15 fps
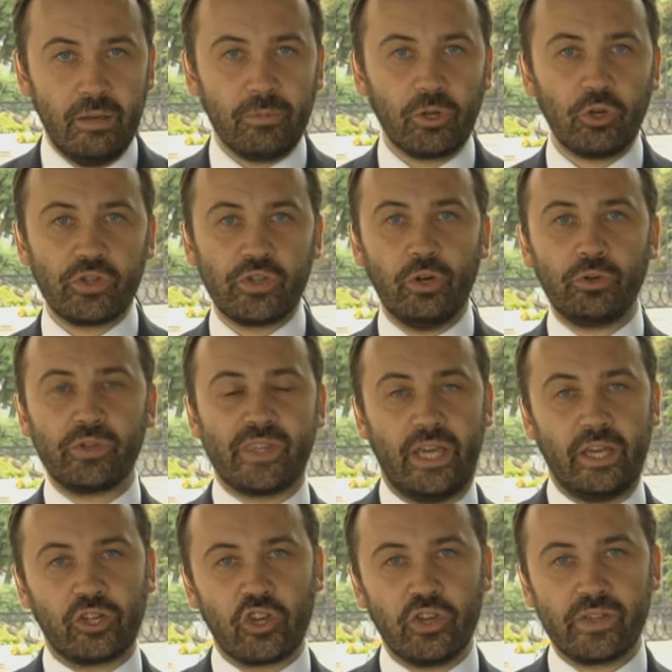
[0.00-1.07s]
Because those
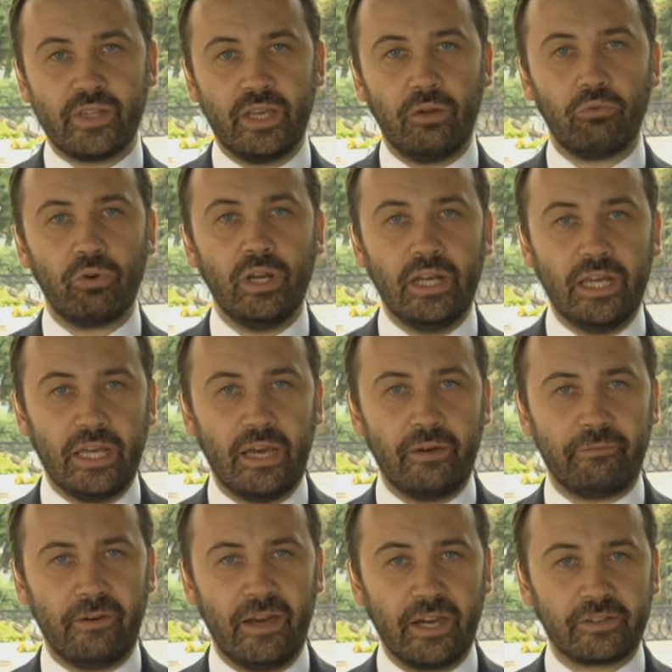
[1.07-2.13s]
sanctions, they really
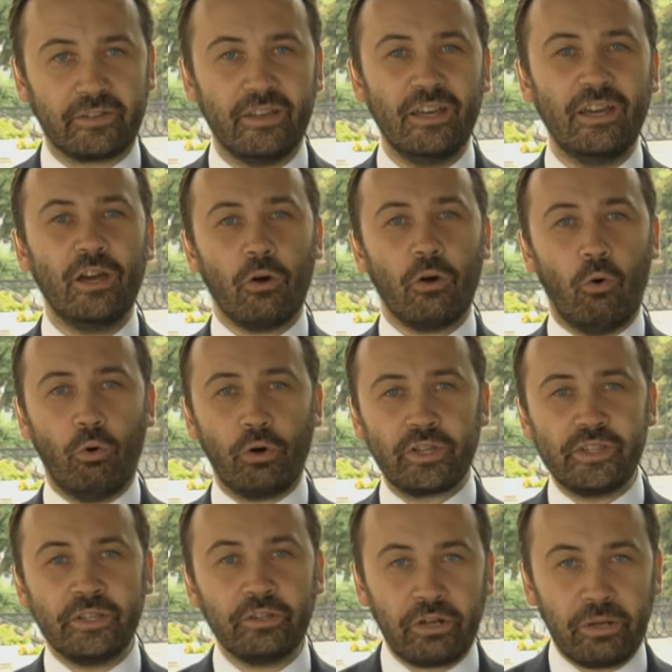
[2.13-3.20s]
affect
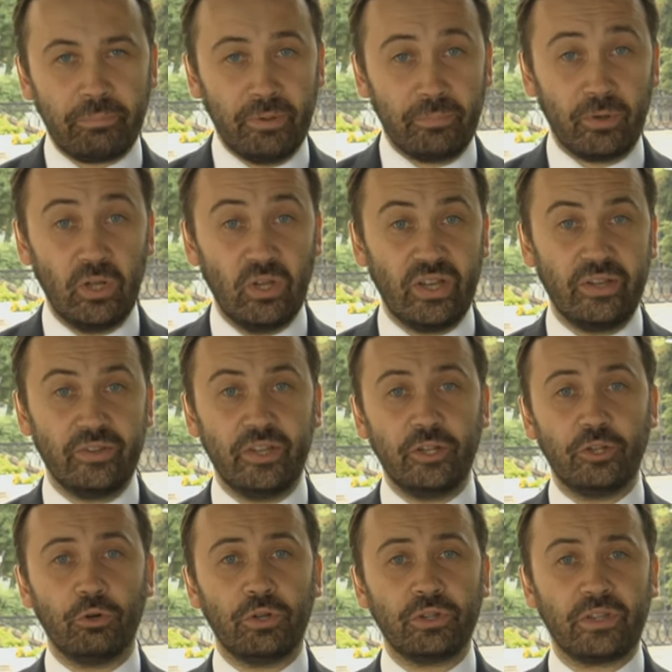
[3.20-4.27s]
ordinary people and they
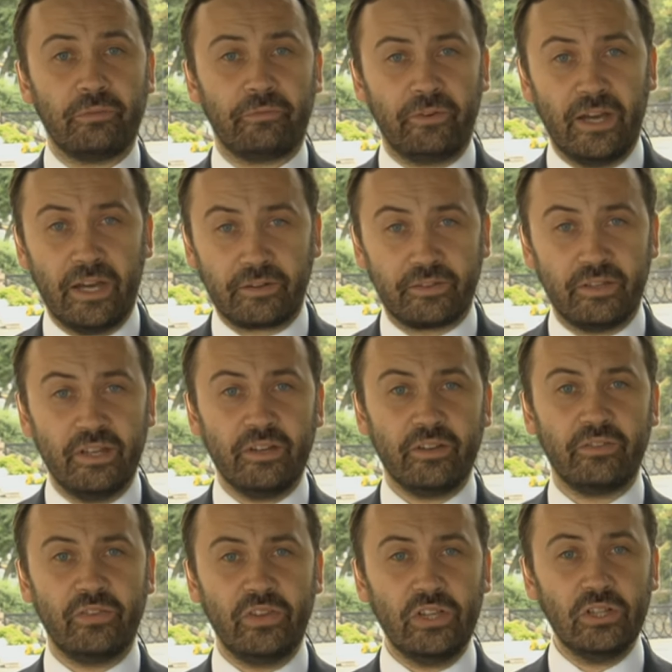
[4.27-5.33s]
don't affect
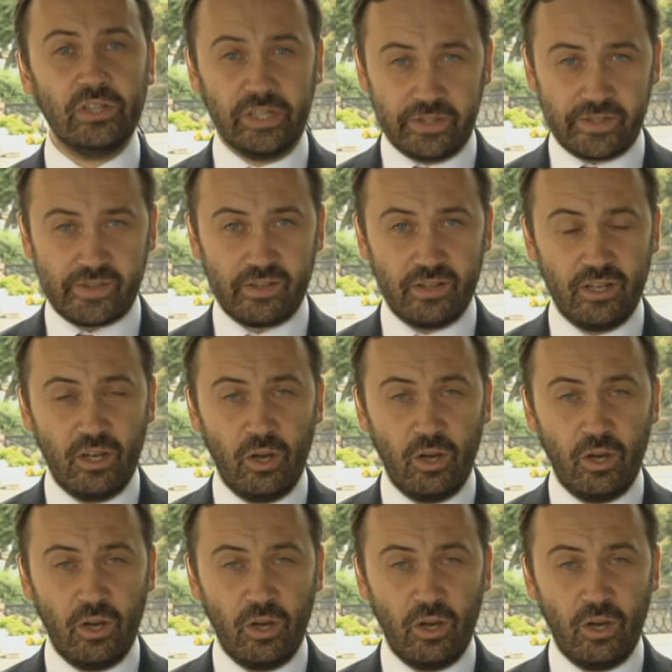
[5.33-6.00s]
the elites.